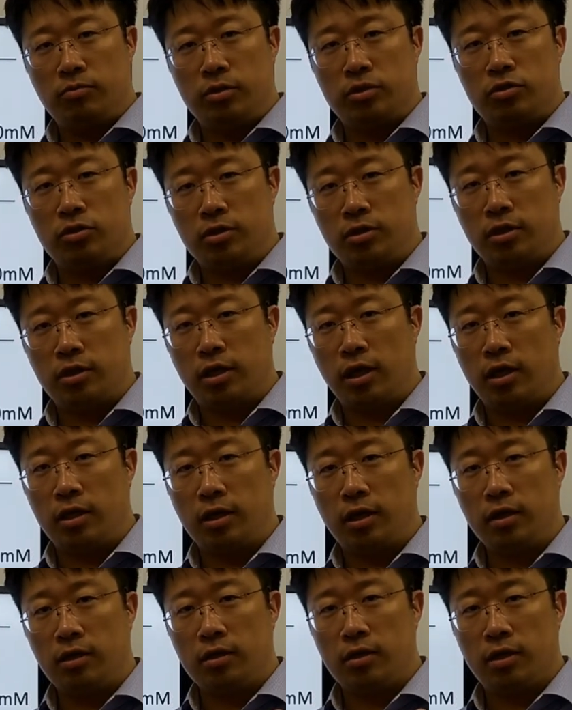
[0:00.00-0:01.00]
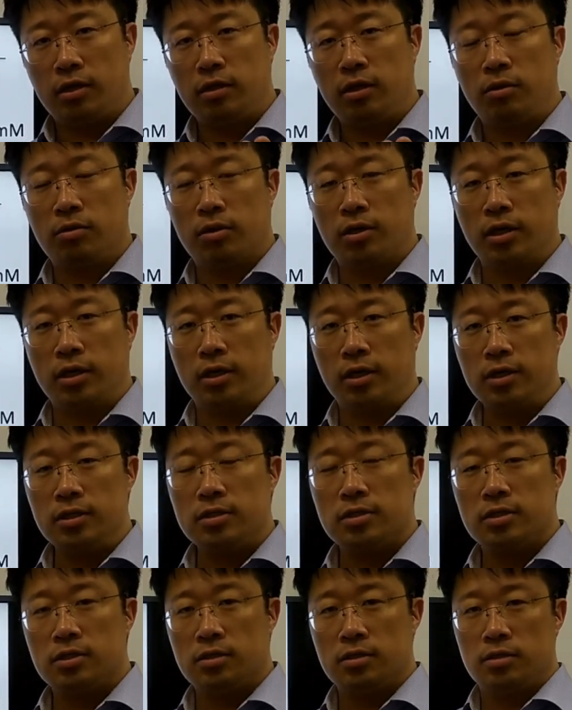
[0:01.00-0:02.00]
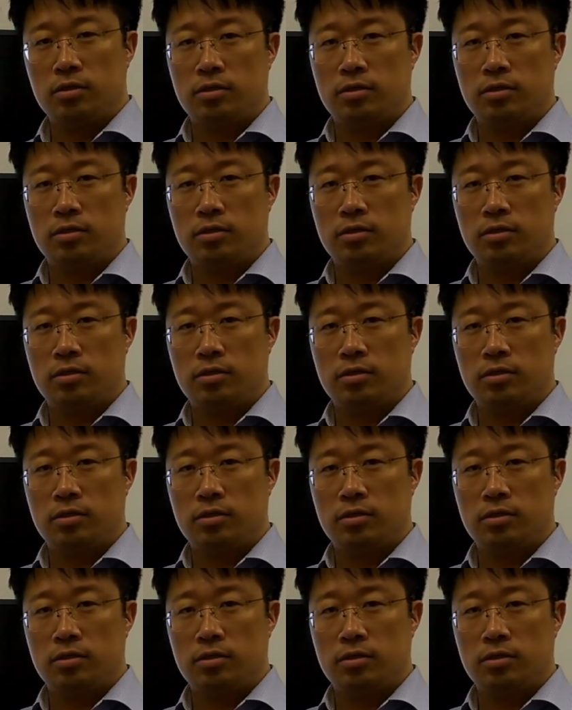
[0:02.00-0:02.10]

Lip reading: which indicating enterokinase,